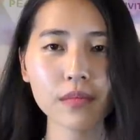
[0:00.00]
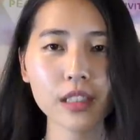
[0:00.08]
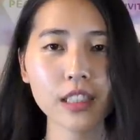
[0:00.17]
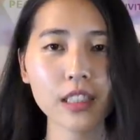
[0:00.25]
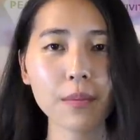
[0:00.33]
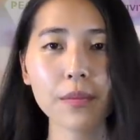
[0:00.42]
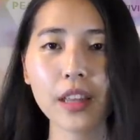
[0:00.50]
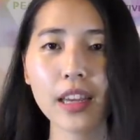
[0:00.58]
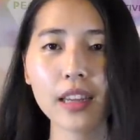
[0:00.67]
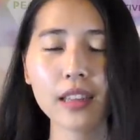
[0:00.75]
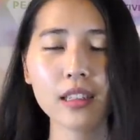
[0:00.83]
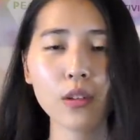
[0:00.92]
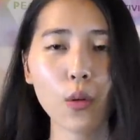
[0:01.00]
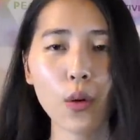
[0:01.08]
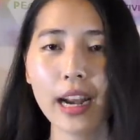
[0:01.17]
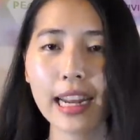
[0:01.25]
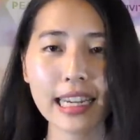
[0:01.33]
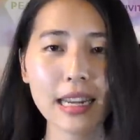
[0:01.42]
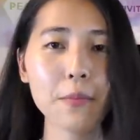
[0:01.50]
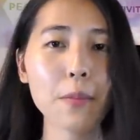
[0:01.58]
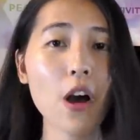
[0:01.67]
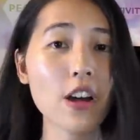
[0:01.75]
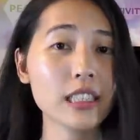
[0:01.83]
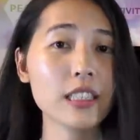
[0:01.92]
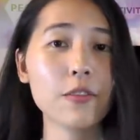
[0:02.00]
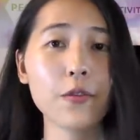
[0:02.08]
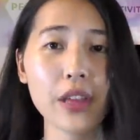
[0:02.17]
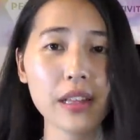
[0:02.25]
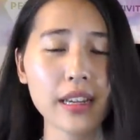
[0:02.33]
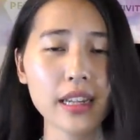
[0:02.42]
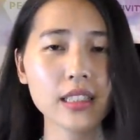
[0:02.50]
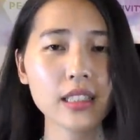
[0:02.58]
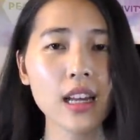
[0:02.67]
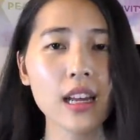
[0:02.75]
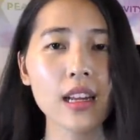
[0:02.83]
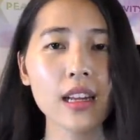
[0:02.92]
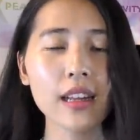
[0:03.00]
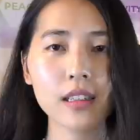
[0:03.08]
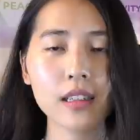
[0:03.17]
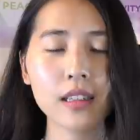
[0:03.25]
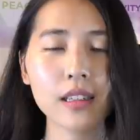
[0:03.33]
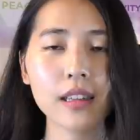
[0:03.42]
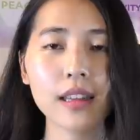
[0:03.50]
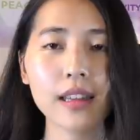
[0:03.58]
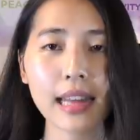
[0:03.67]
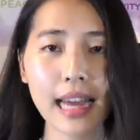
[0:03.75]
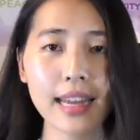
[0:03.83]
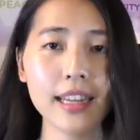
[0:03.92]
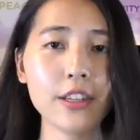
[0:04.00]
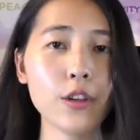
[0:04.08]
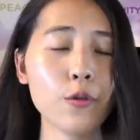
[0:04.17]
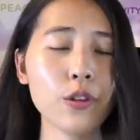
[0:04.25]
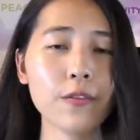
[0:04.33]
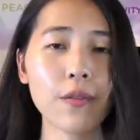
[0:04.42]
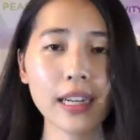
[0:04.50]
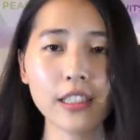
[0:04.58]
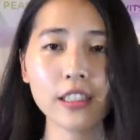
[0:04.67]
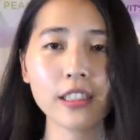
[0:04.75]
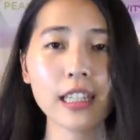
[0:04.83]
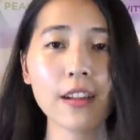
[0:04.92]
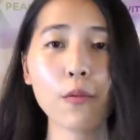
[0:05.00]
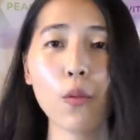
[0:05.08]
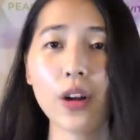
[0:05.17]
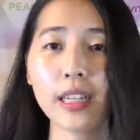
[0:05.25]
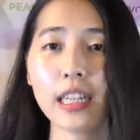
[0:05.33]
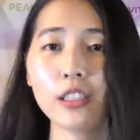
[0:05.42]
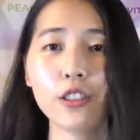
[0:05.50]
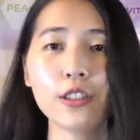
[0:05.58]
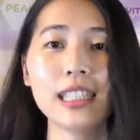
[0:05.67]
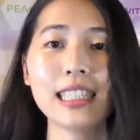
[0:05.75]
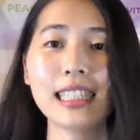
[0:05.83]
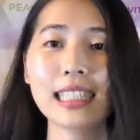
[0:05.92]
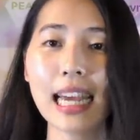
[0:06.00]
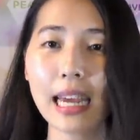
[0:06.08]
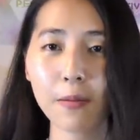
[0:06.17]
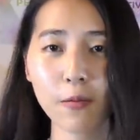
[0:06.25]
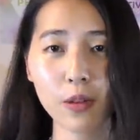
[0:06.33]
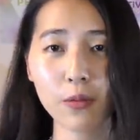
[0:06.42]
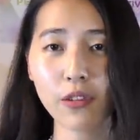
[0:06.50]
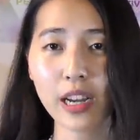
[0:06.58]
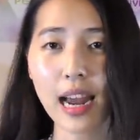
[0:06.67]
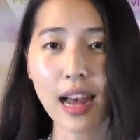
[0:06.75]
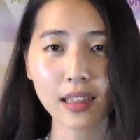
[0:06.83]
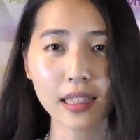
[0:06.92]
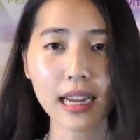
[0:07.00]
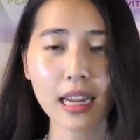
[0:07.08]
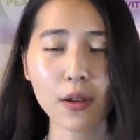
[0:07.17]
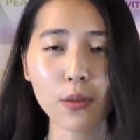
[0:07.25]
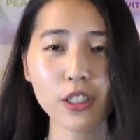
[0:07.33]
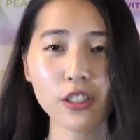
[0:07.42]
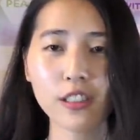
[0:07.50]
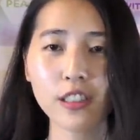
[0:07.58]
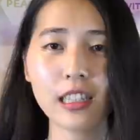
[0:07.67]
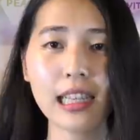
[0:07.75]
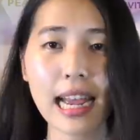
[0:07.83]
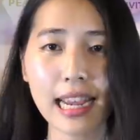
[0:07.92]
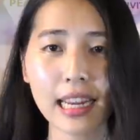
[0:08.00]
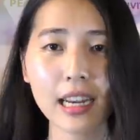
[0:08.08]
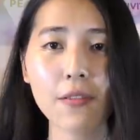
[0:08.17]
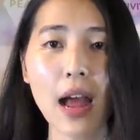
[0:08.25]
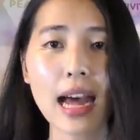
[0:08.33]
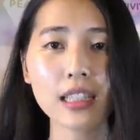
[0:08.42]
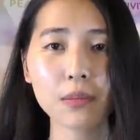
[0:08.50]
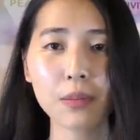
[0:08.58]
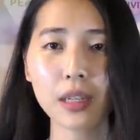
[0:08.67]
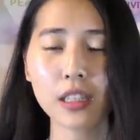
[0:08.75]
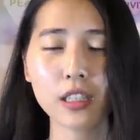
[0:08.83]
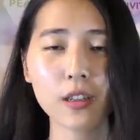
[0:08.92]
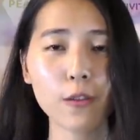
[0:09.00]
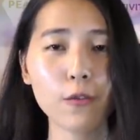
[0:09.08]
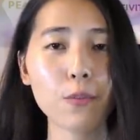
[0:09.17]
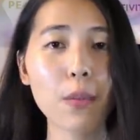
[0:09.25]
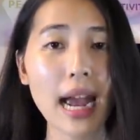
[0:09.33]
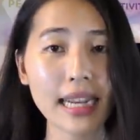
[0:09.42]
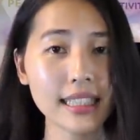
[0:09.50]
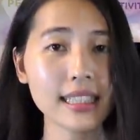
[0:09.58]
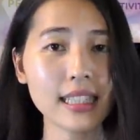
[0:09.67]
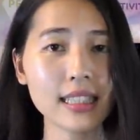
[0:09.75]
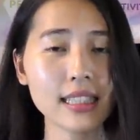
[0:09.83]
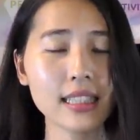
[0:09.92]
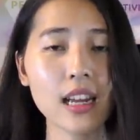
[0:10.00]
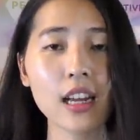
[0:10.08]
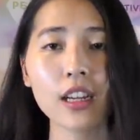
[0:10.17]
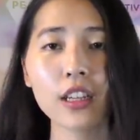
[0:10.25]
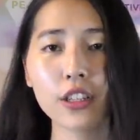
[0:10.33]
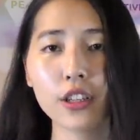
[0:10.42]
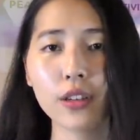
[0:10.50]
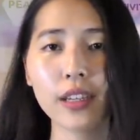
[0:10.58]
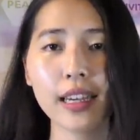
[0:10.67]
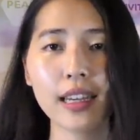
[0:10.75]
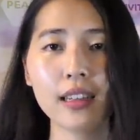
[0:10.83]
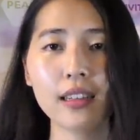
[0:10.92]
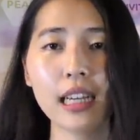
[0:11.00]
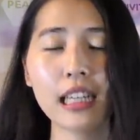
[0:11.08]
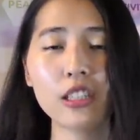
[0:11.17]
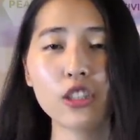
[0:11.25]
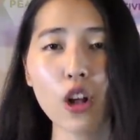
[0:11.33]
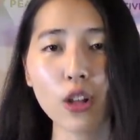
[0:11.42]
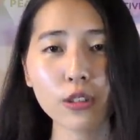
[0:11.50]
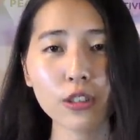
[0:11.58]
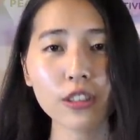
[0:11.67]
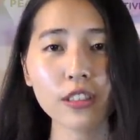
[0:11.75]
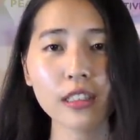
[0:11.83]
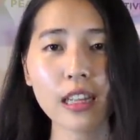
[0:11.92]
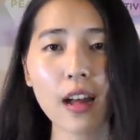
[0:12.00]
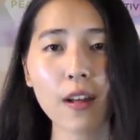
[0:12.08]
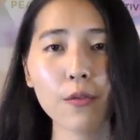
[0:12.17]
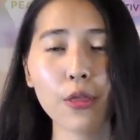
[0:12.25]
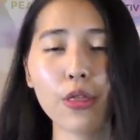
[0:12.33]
something or any positive feelings, then you would find yourself wanting to escape from reality, which is a negative aspect of Pisces. You can indulge yourself